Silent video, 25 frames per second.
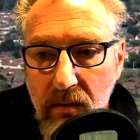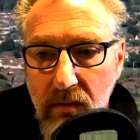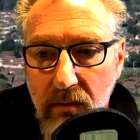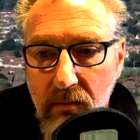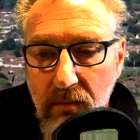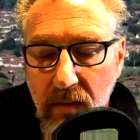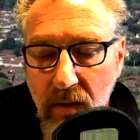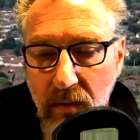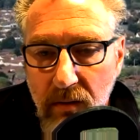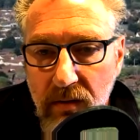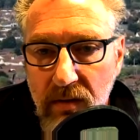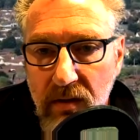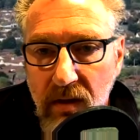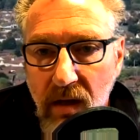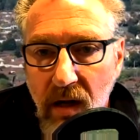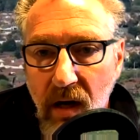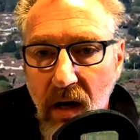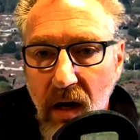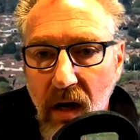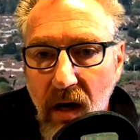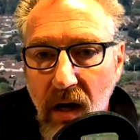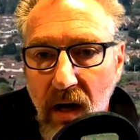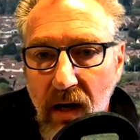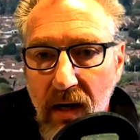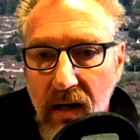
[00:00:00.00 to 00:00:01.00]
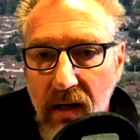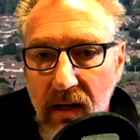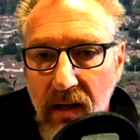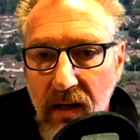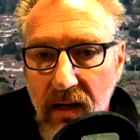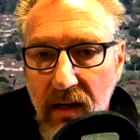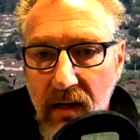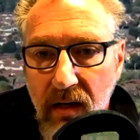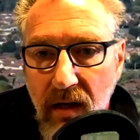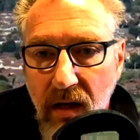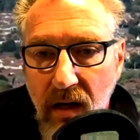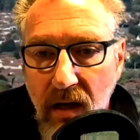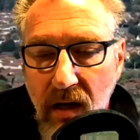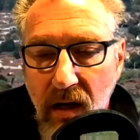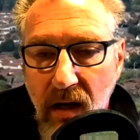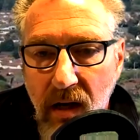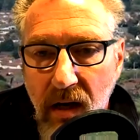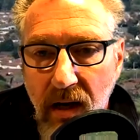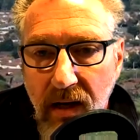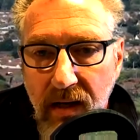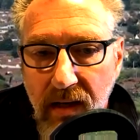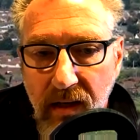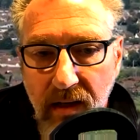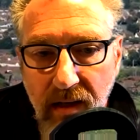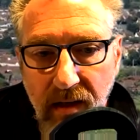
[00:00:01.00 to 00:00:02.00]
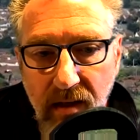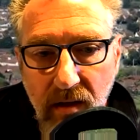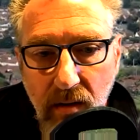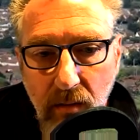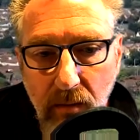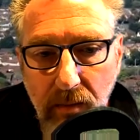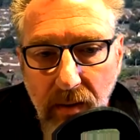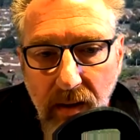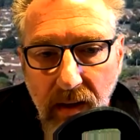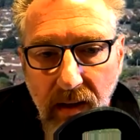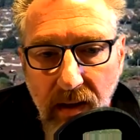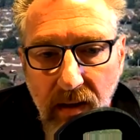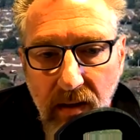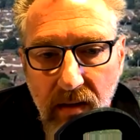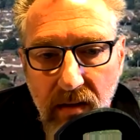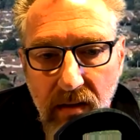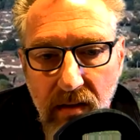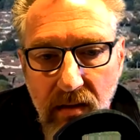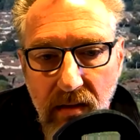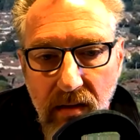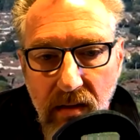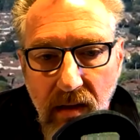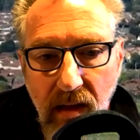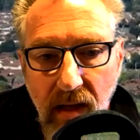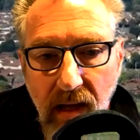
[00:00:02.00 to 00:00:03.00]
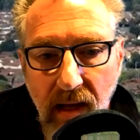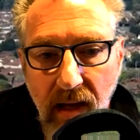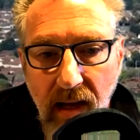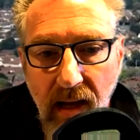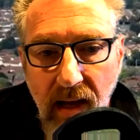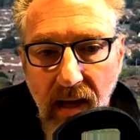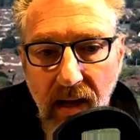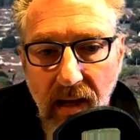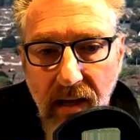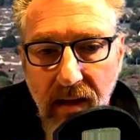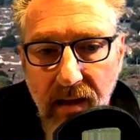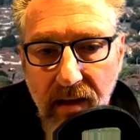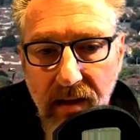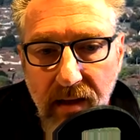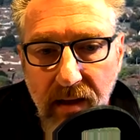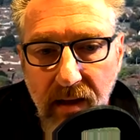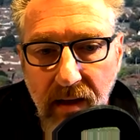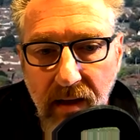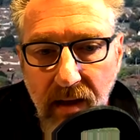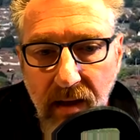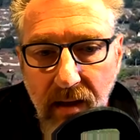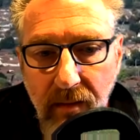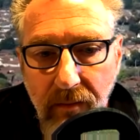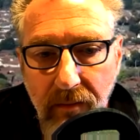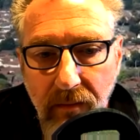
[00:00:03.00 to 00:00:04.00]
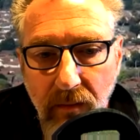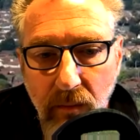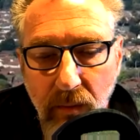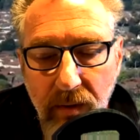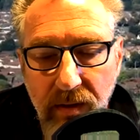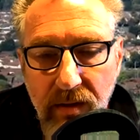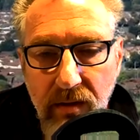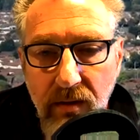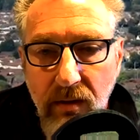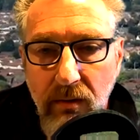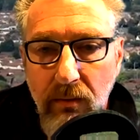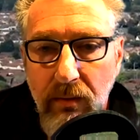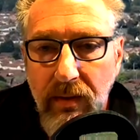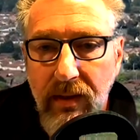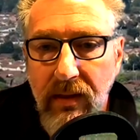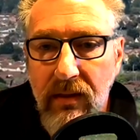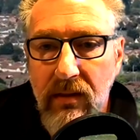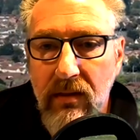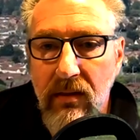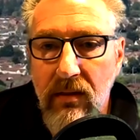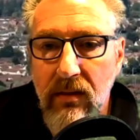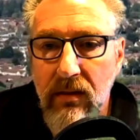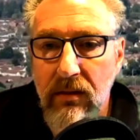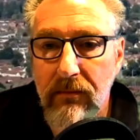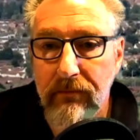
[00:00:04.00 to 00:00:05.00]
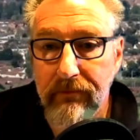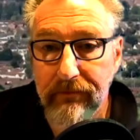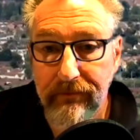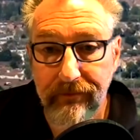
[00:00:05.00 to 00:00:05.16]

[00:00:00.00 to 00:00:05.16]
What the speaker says: Most are highly, highly complex and with good reasons.